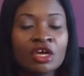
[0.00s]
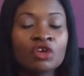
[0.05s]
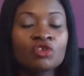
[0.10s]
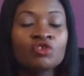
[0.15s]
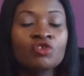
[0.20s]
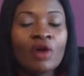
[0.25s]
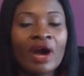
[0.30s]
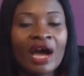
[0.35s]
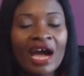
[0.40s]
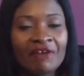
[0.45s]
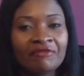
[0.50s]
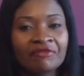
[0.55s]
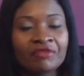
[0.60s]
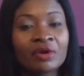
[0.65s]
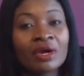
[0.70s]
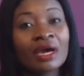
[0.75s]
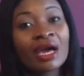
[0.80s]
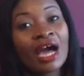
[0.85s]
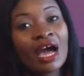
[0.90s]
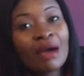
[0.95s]
You have
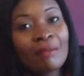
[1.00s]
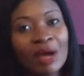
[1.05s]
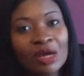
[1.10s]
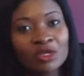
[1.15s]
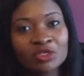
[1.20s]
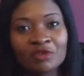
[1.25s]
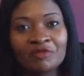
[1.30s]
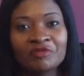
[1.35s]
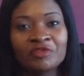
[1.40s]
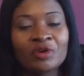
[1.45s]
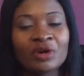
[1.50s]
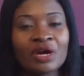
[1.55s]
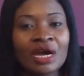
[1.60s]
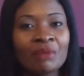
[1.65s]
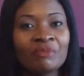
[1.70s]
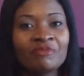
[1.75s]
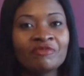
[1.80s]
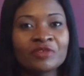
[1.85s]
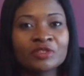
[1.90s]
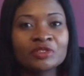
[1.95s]
to come out of your
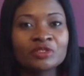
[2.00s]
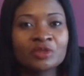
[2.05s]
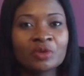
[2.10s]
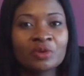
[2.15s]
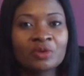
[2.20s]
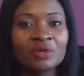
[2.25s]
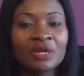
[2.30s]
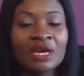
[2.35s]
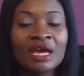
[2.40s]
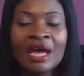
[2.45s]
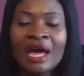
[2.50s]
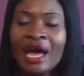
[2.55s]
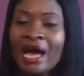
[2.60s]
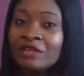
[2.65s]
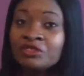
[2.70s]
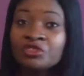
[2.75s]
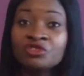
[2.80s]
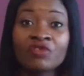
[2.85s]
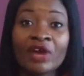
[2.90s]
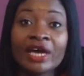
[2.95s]
comfort zone
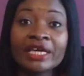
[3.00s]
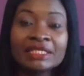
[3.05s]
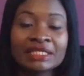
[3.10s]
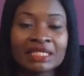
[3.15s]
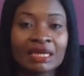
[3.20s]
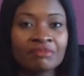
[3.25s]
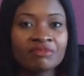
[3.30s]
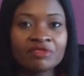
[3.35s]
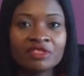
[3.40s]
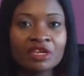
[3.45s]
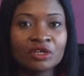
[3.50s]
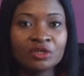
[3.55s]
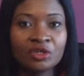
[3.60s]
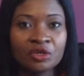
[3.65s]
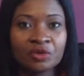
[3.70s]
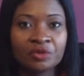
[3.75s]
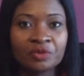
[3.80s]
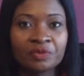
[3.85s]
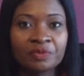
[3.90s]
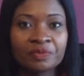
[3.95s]
and try something
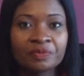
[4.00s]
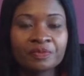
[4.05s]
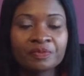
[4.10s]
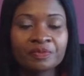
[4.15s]
new.